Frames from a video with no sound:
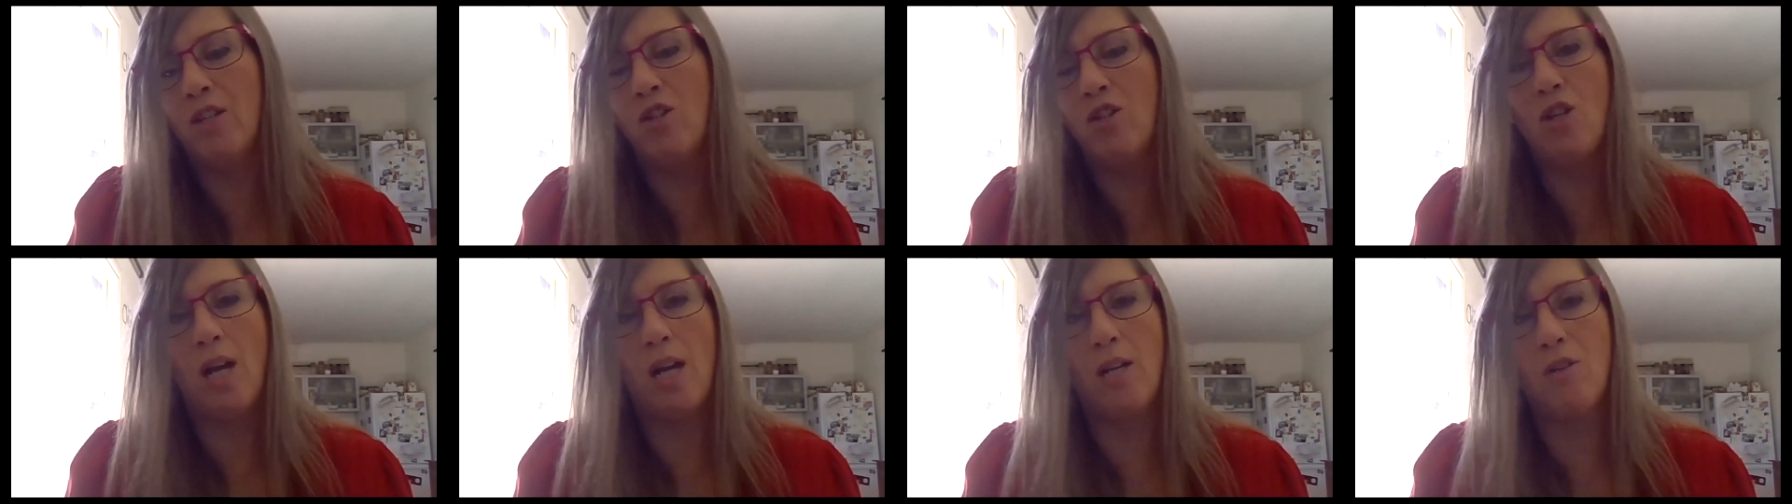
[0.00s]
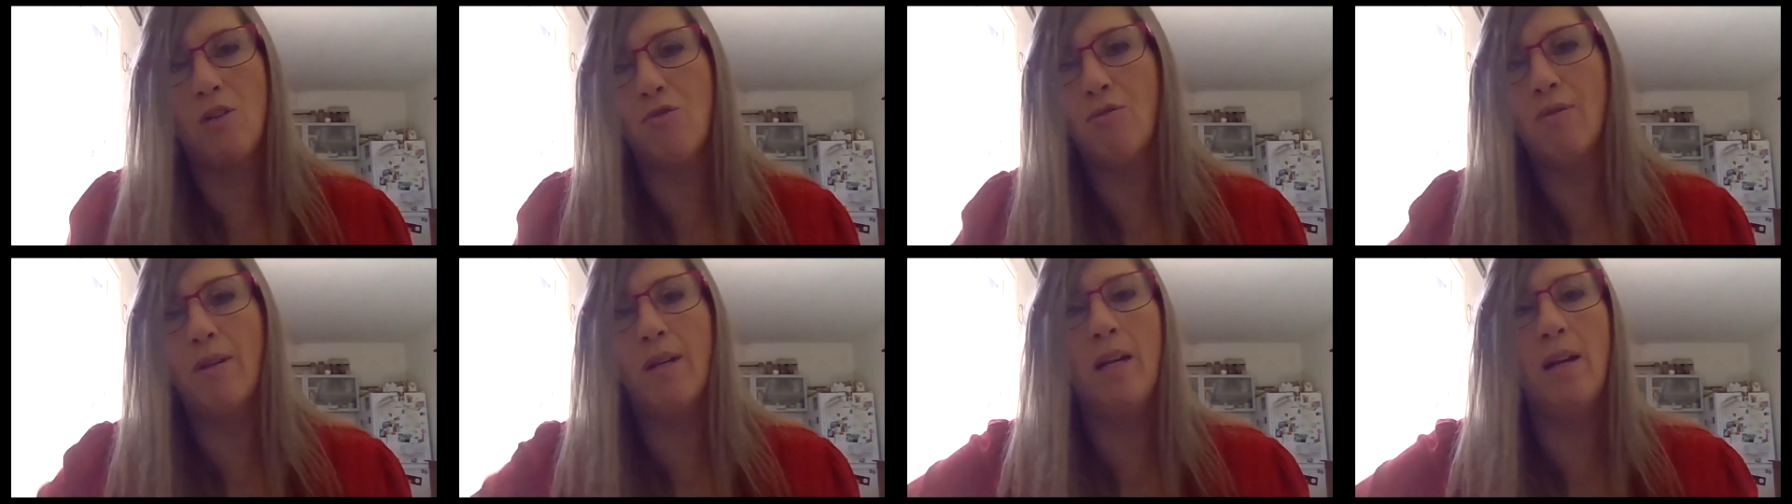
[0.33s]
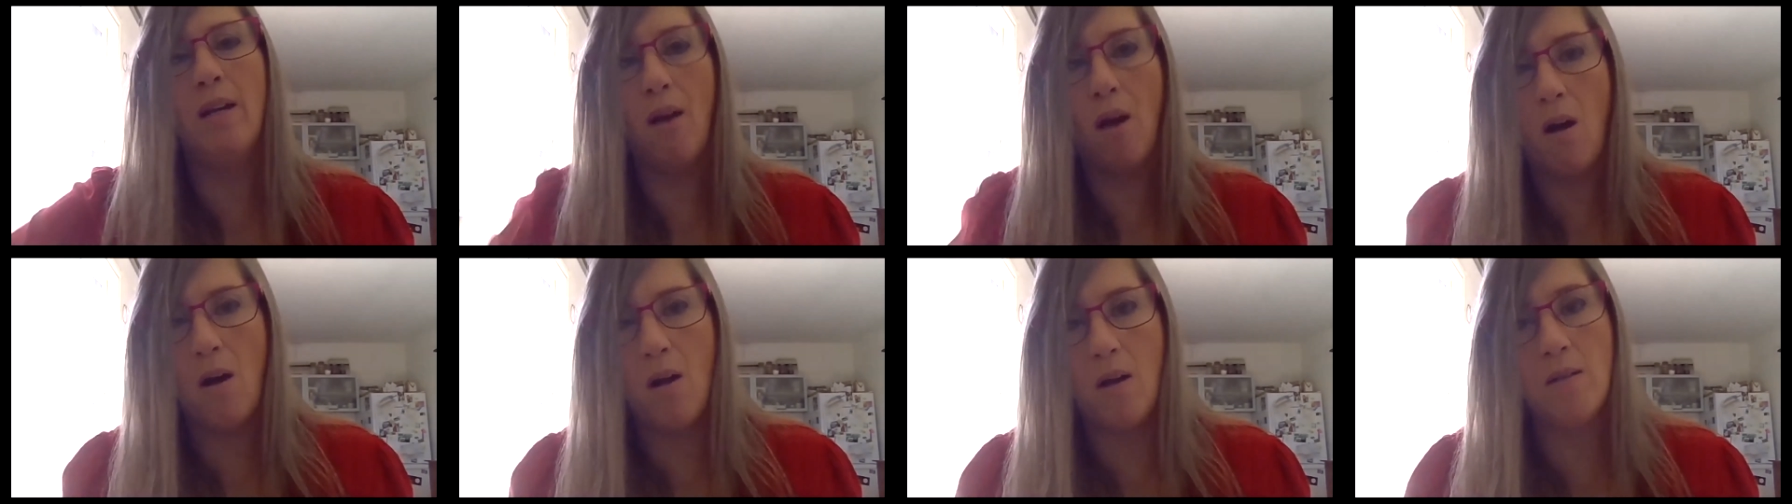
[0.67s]
country
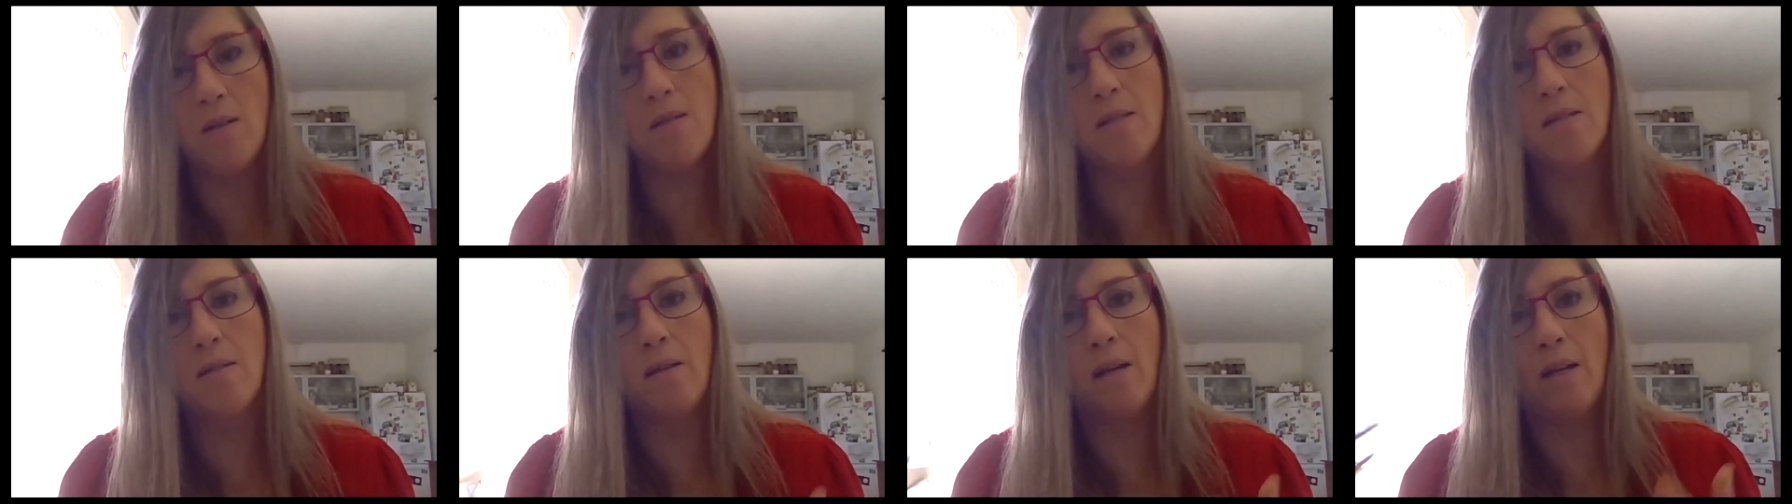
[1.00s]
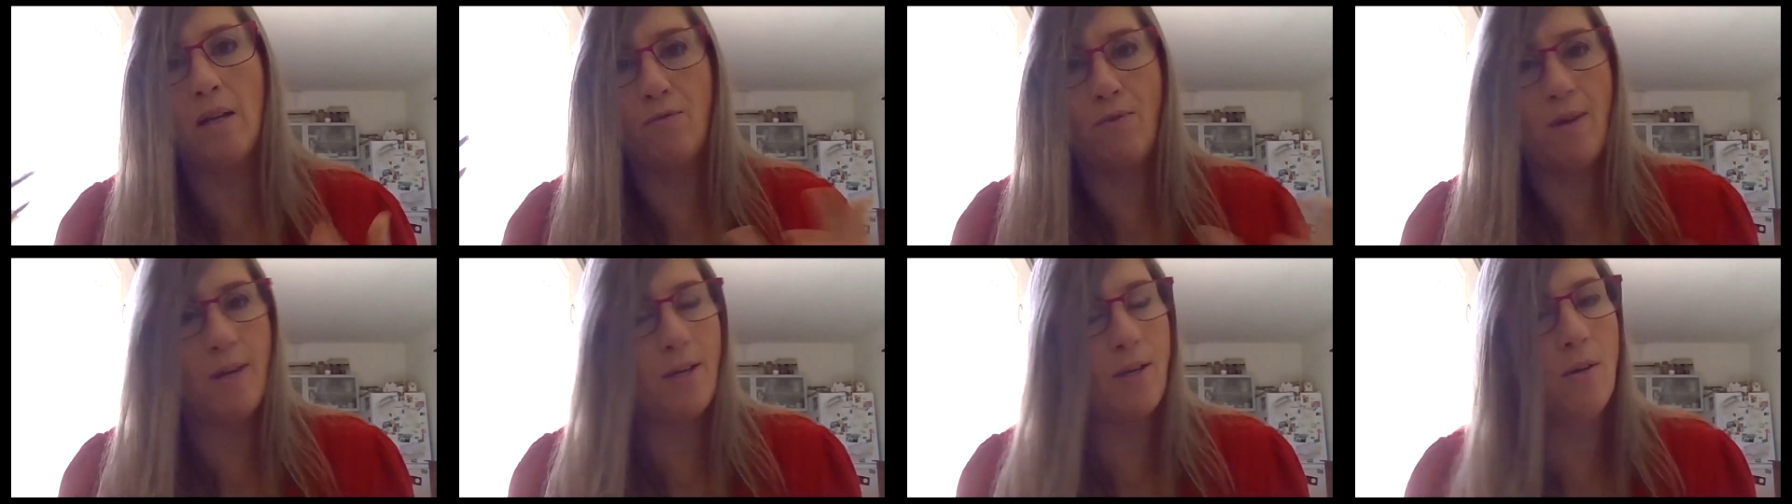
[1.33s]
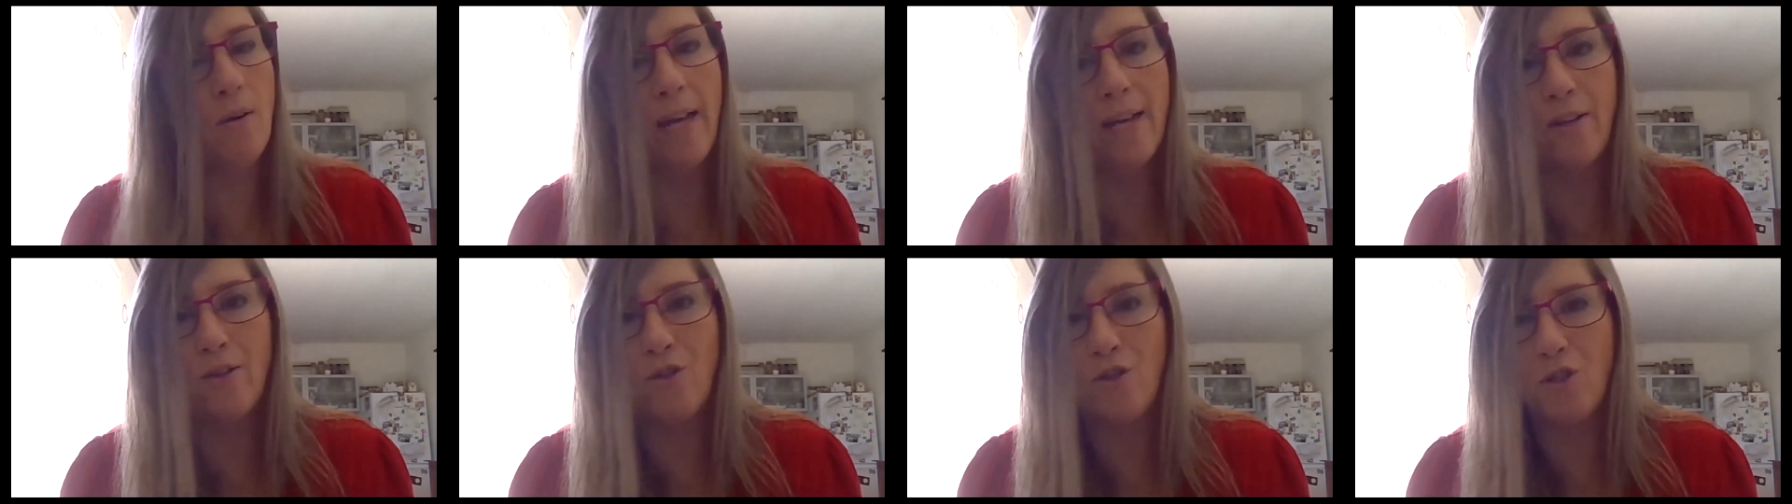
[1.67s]
laws and
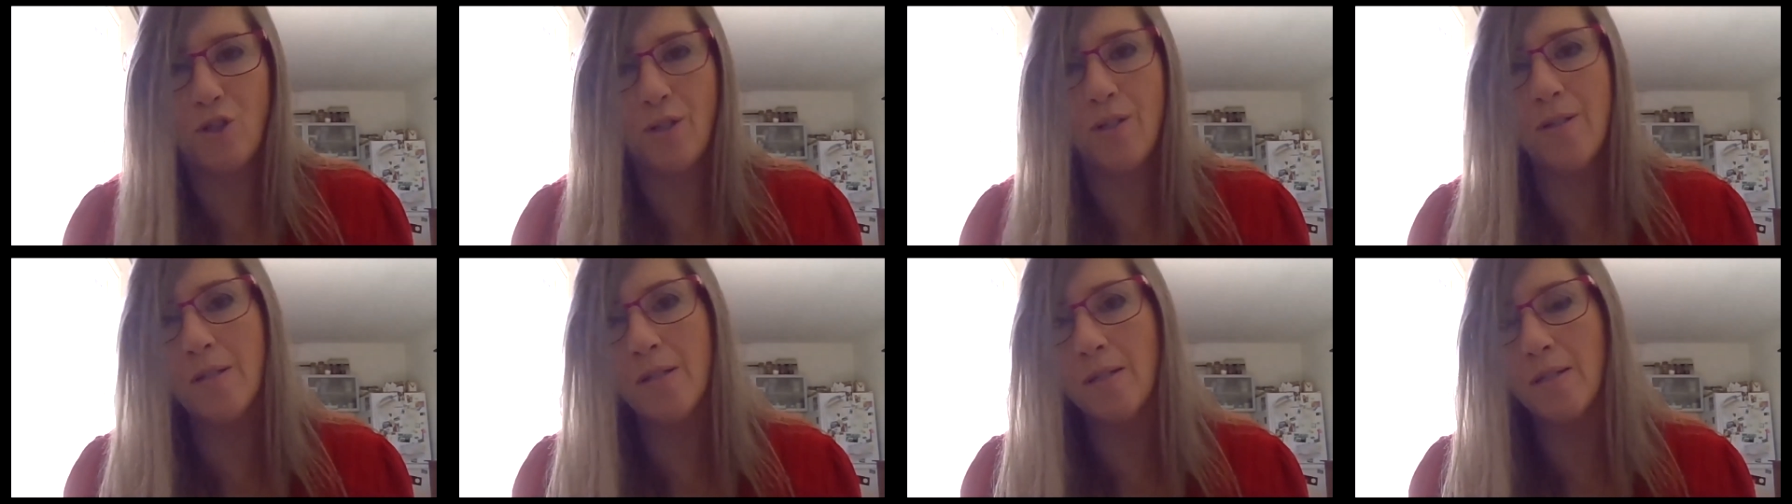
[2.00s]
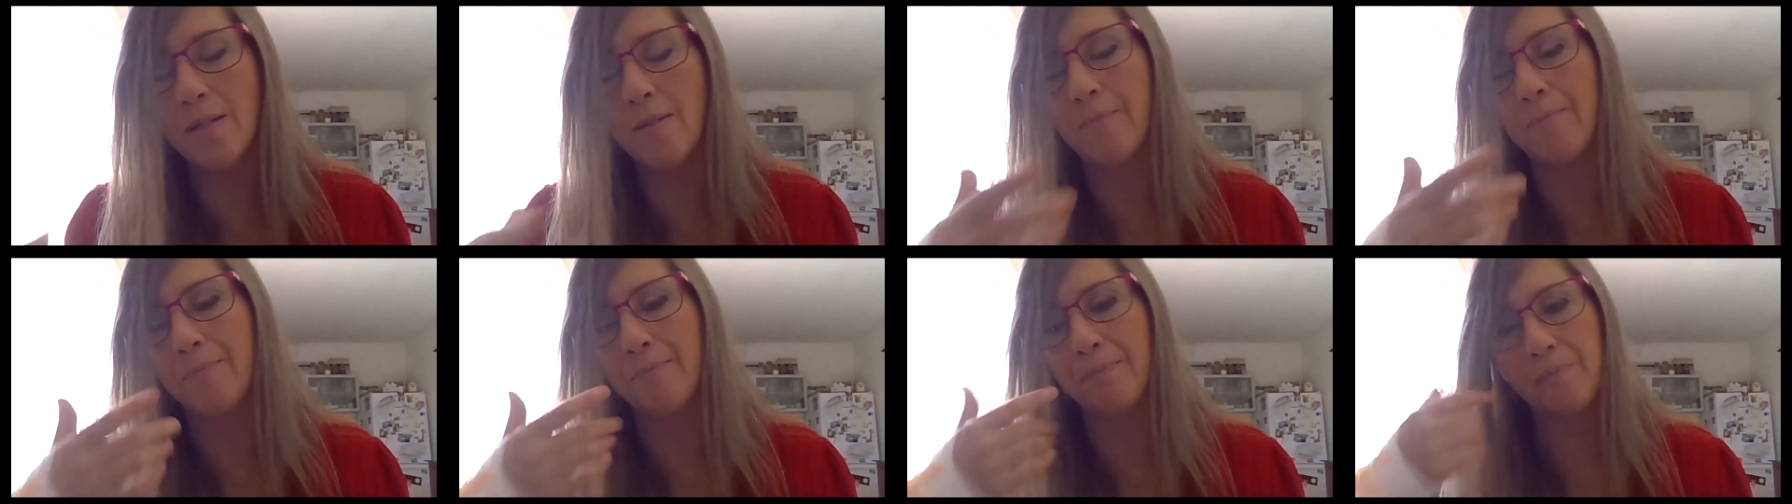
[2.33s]
regulations.